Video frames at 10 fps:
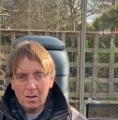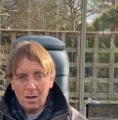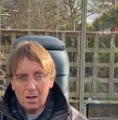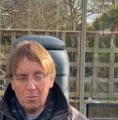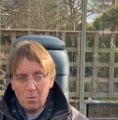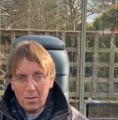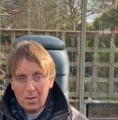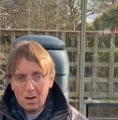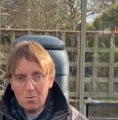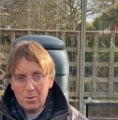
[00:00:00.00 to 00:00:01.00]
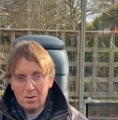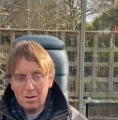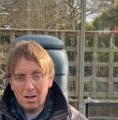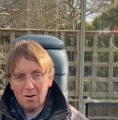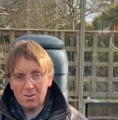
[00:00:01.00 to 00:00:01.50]
um, when they open,
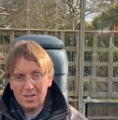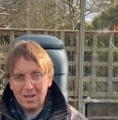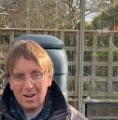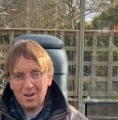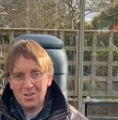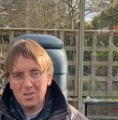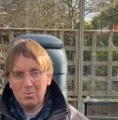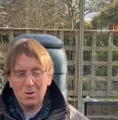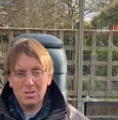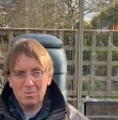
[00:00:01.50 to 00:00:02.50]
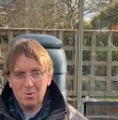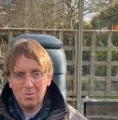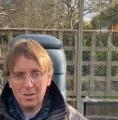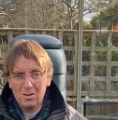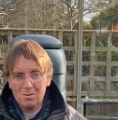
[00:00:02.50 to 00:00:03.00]
are as large as possible
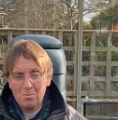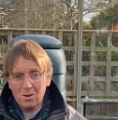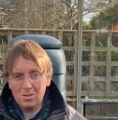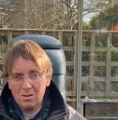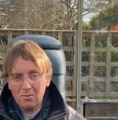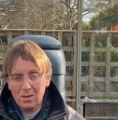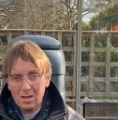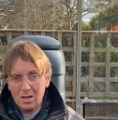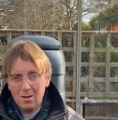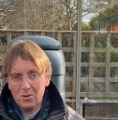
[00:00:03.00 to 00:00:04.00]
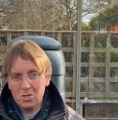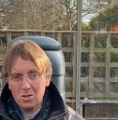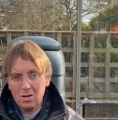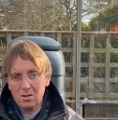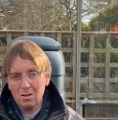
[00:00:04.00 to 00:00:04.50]
because most of the
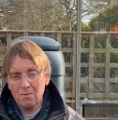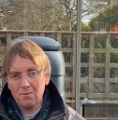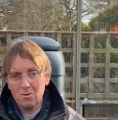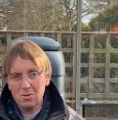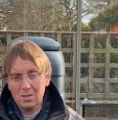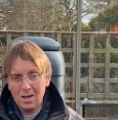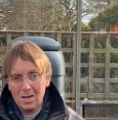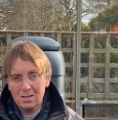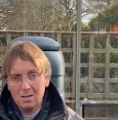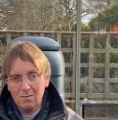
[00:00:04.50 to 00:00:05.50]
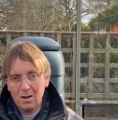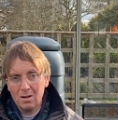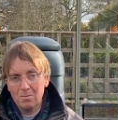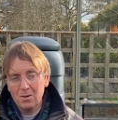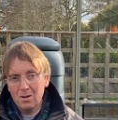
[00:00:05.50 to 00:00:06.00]
sugar that the fruits need to
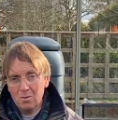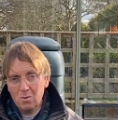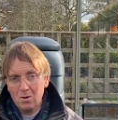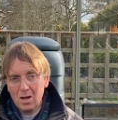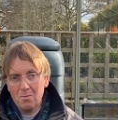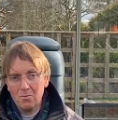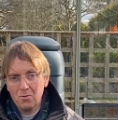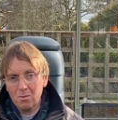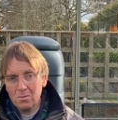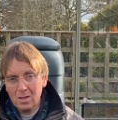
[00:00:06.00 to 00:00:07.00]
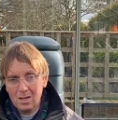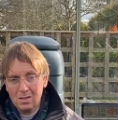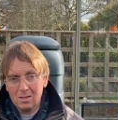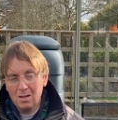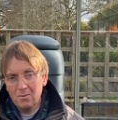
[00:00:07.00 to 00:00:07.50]
develop will come from
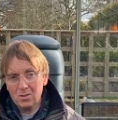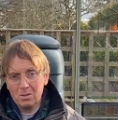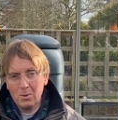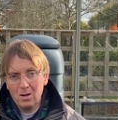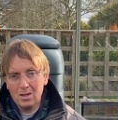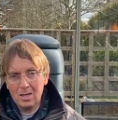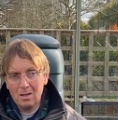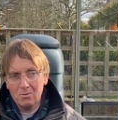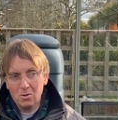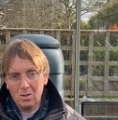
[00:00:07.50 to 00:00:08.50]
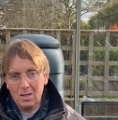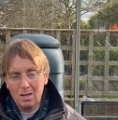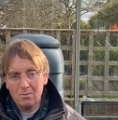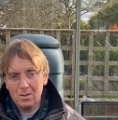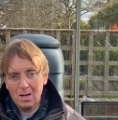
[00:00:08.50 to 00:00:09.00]
these spur leaves or the
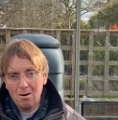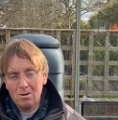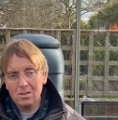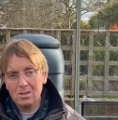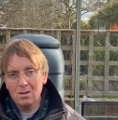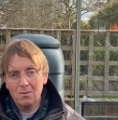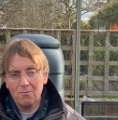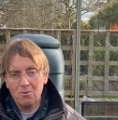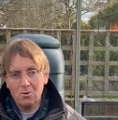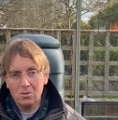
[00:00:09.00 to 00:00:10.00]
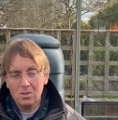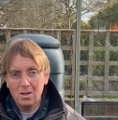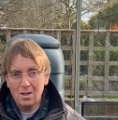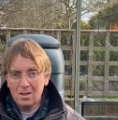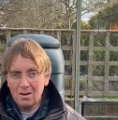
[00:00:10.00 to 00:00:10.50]
leaves nearest the fruit.
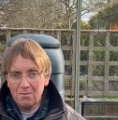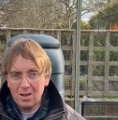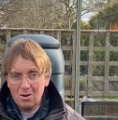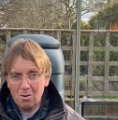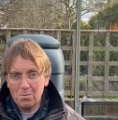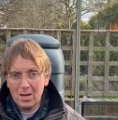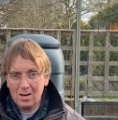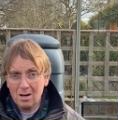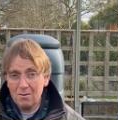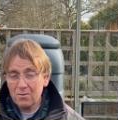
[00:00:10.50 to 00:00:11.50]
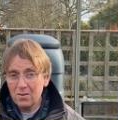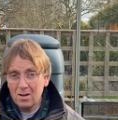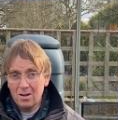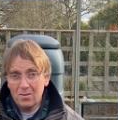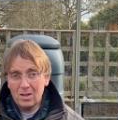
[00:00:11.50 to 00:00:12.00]
If they're not big enough,
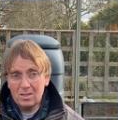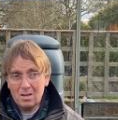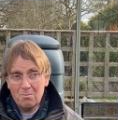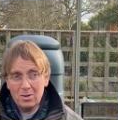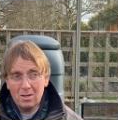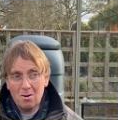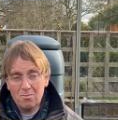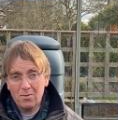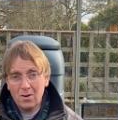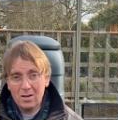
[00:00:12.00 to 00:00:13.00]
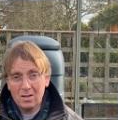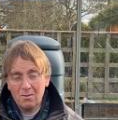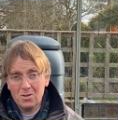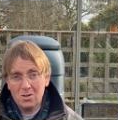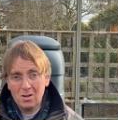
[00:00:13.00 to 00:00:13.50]
they simply don't provide
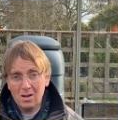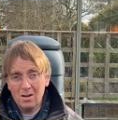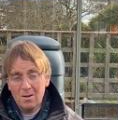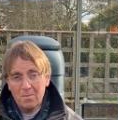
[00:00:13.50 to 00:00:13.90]
enough sugar